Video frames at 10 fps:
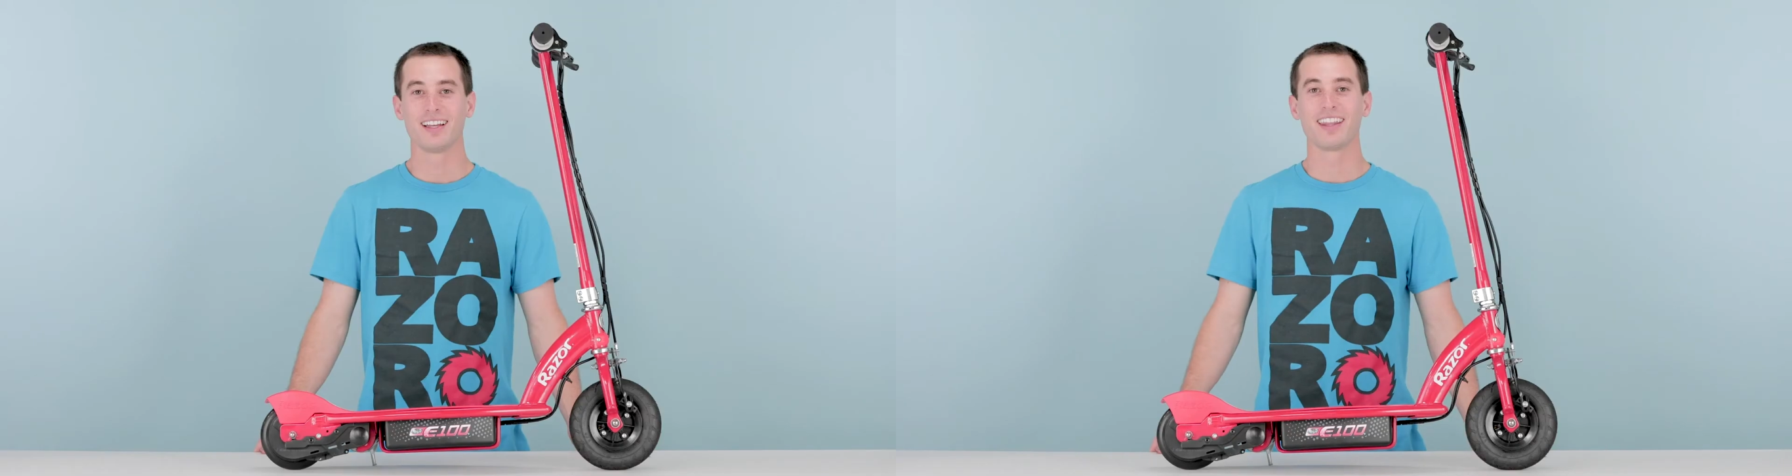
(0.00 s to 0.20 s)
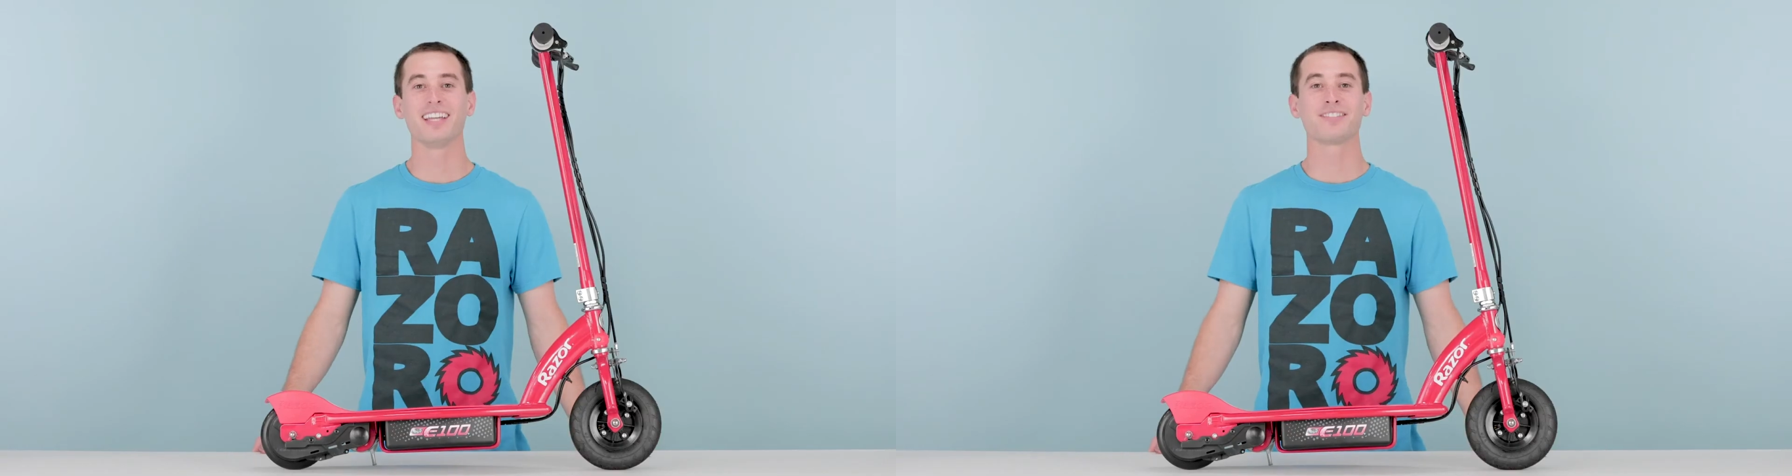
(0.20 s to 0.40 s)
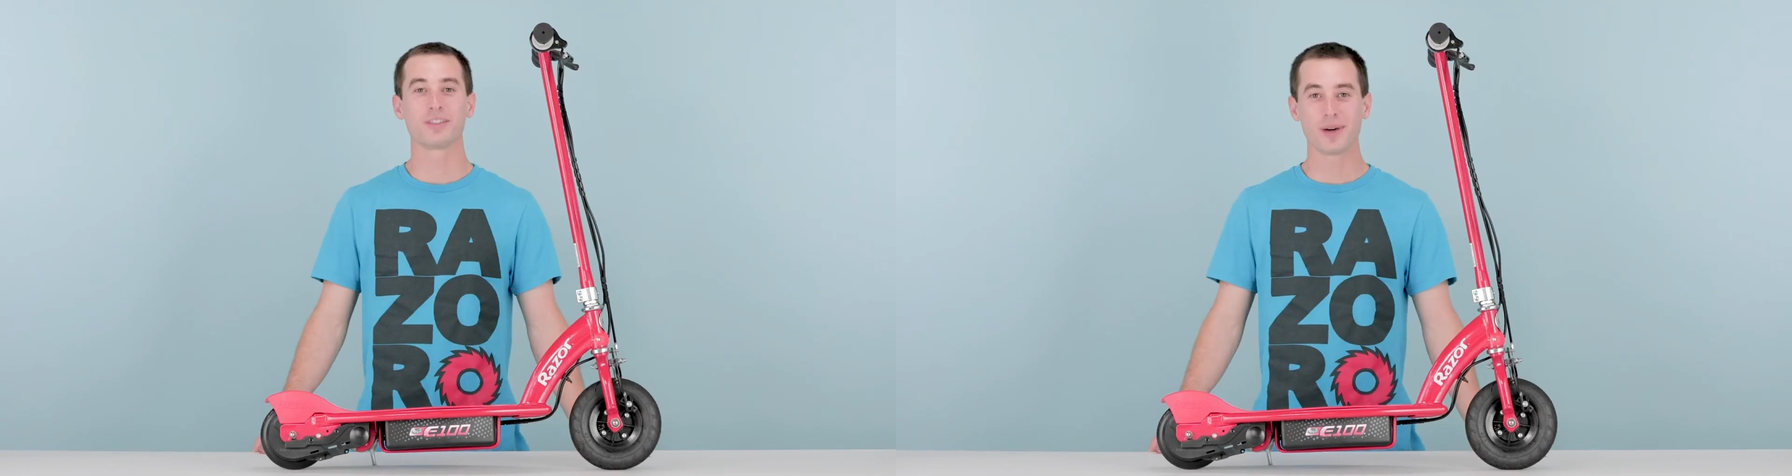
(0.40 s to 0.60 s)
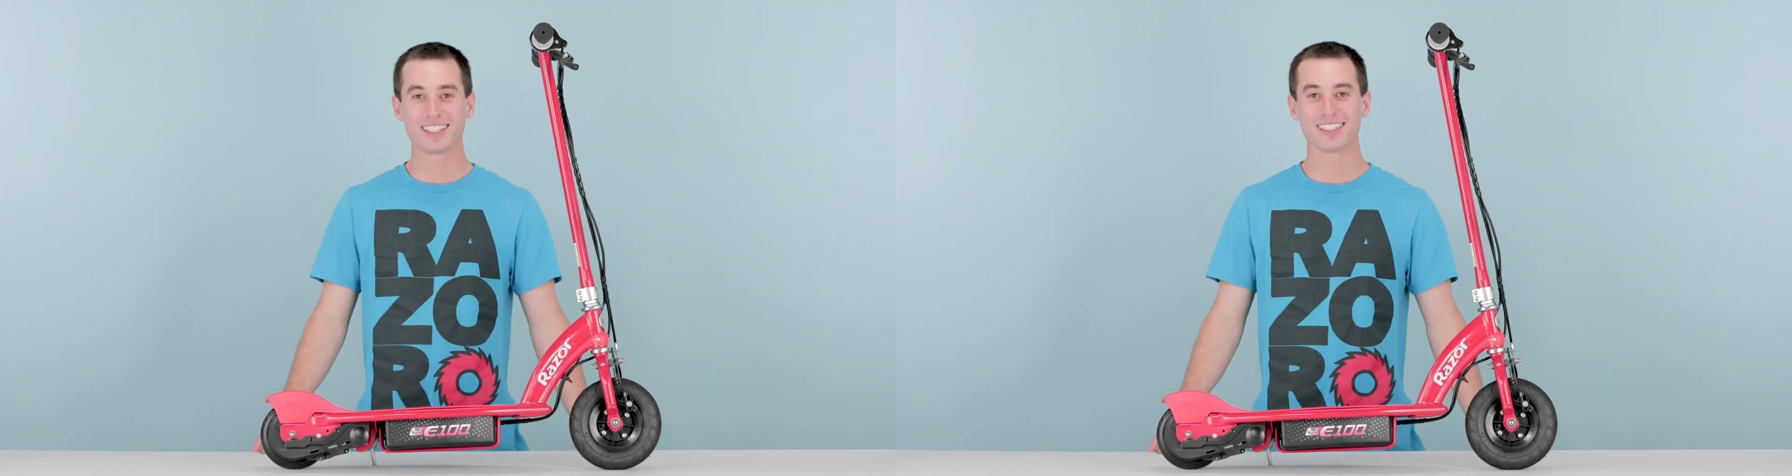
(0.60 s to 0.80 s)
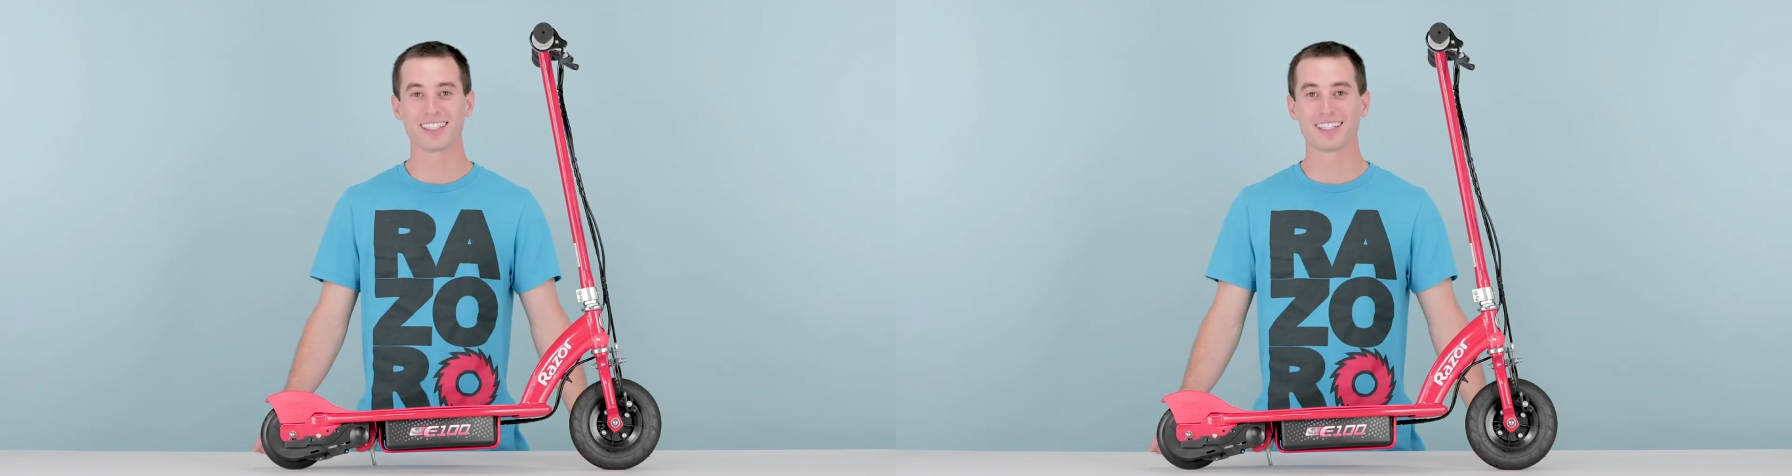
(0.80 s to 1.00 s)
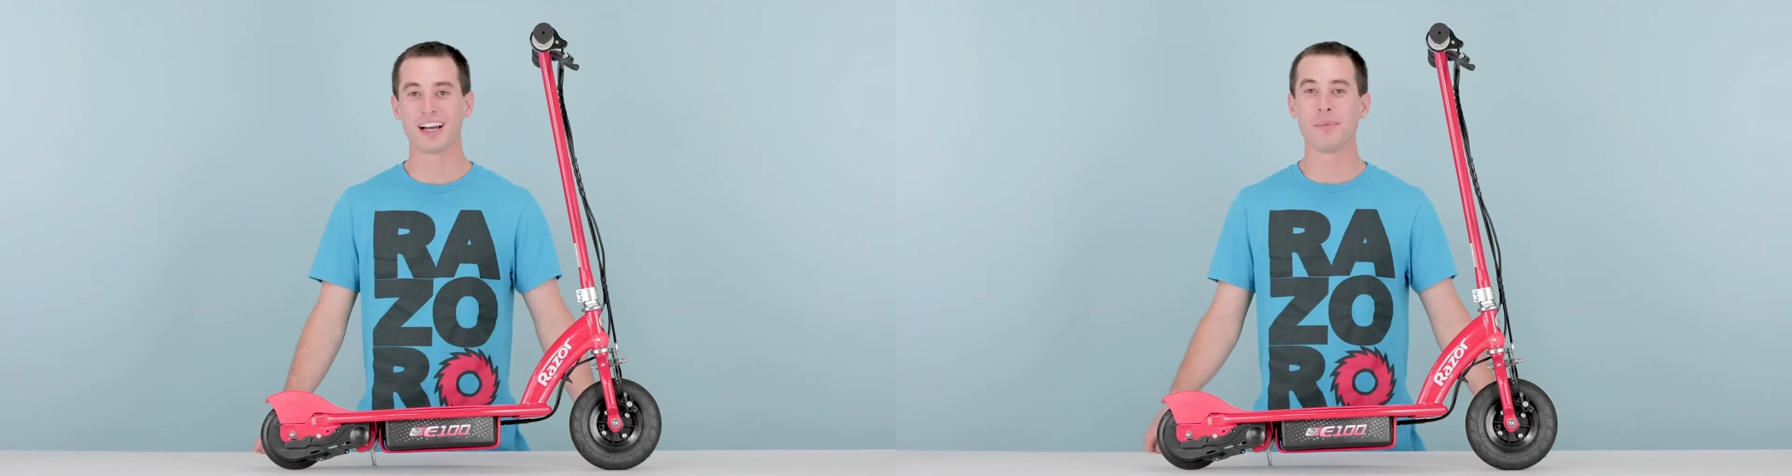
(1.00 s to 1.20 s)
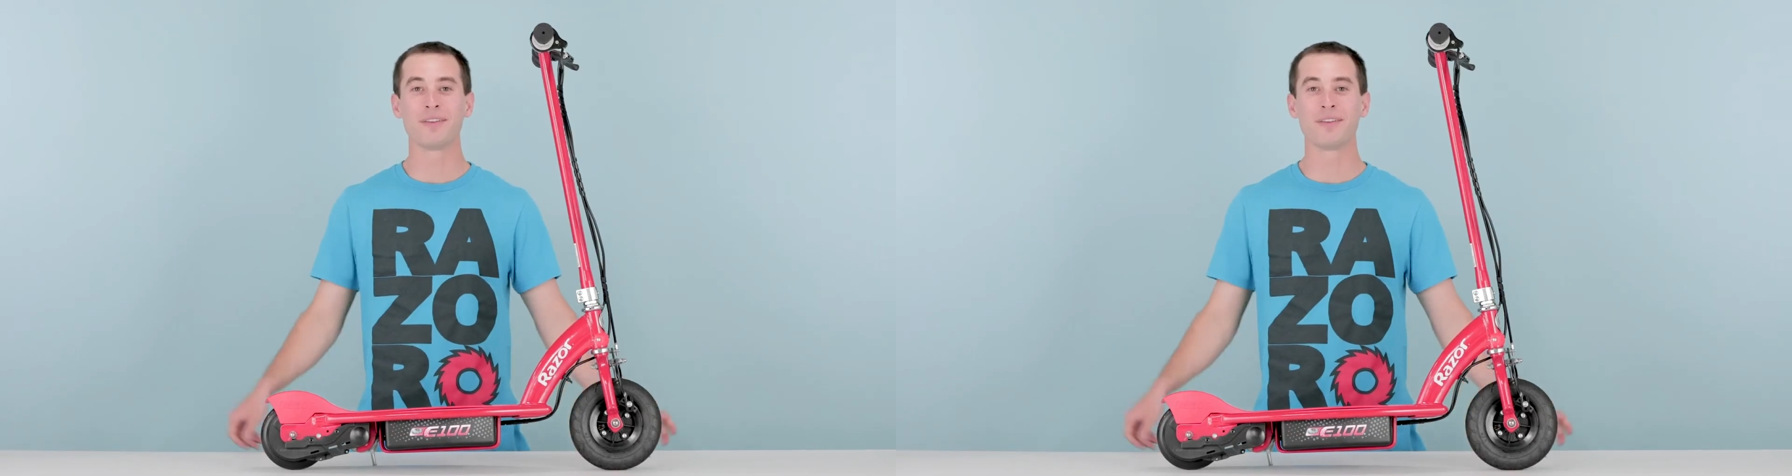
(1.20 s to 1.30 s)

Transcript: Thanks for watching. I hope